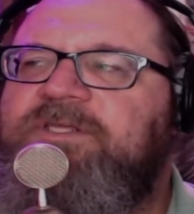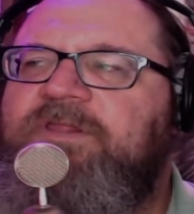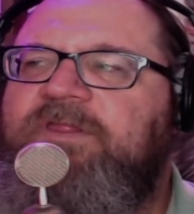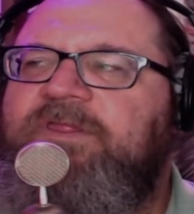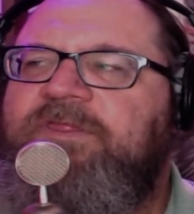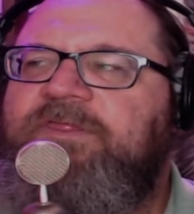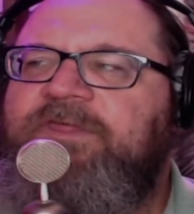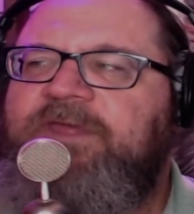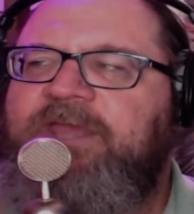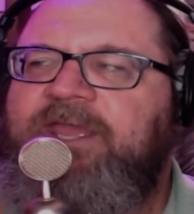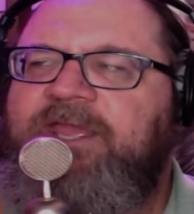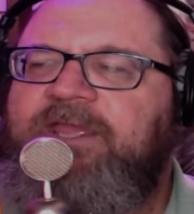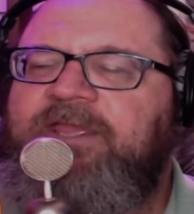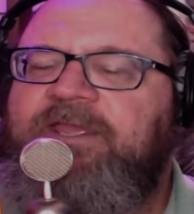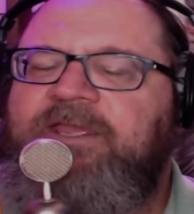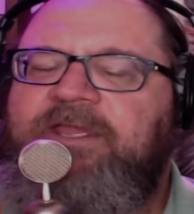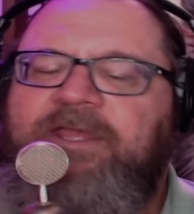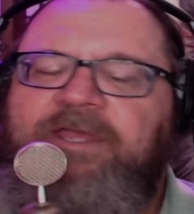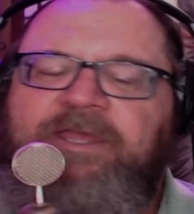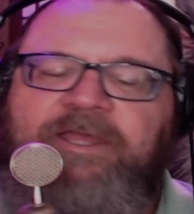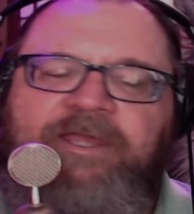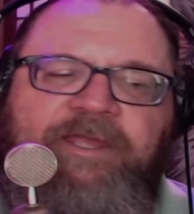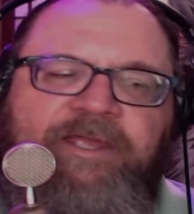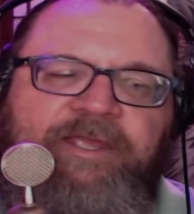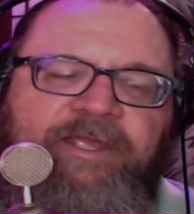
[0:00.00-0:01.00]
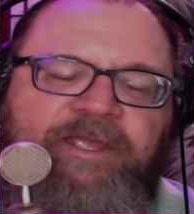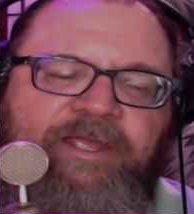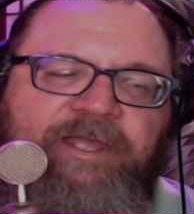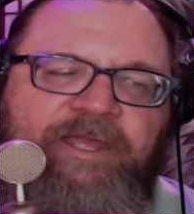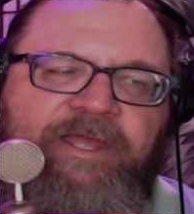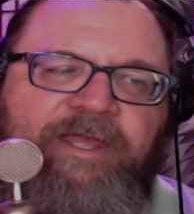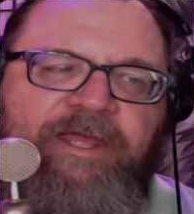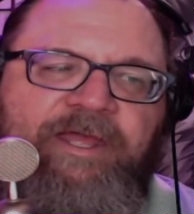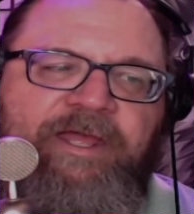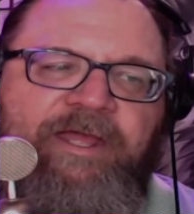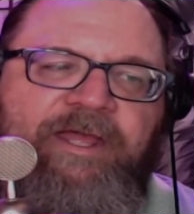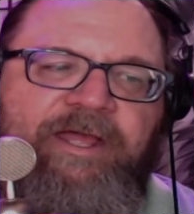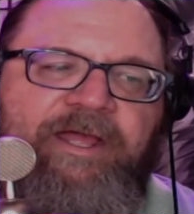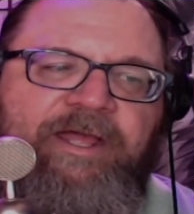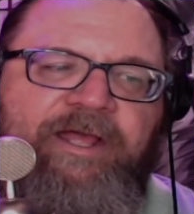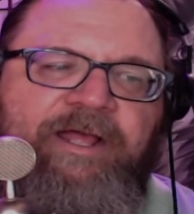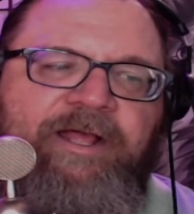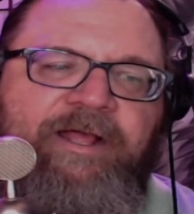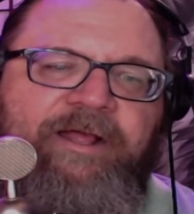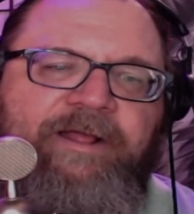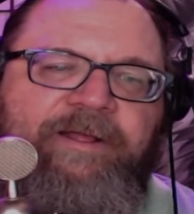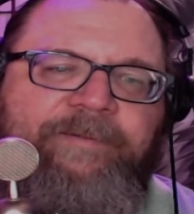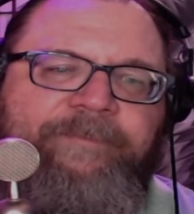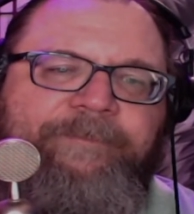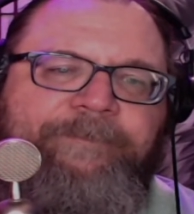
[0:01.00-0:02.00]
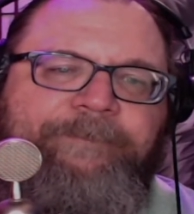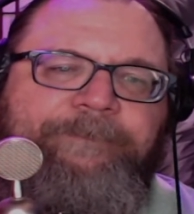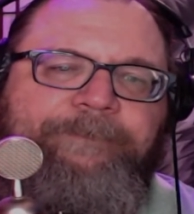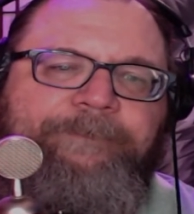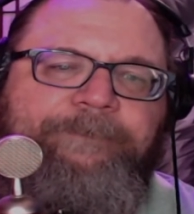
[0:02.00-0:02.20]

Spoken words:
thing. What